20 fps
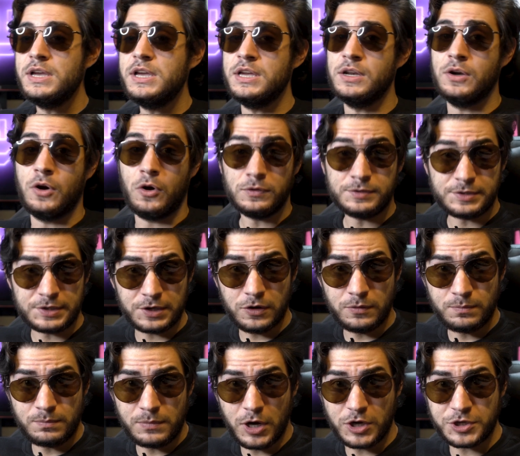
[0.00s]
It
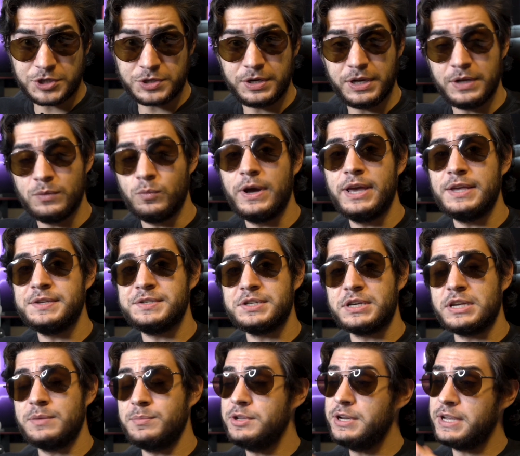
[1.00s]
also ushered in ways
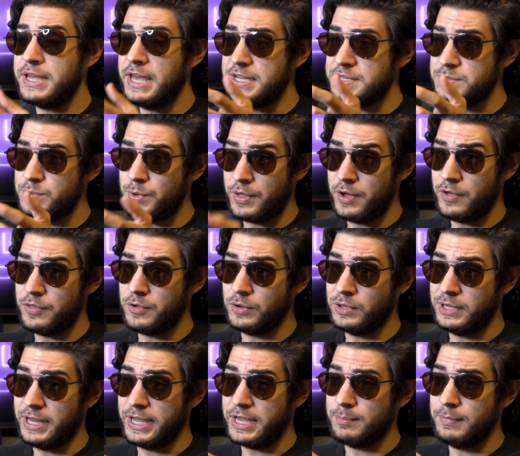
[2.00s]
to communicate with
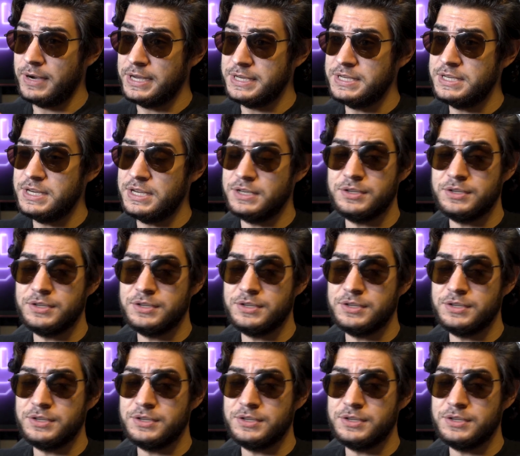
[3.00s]
other like-minded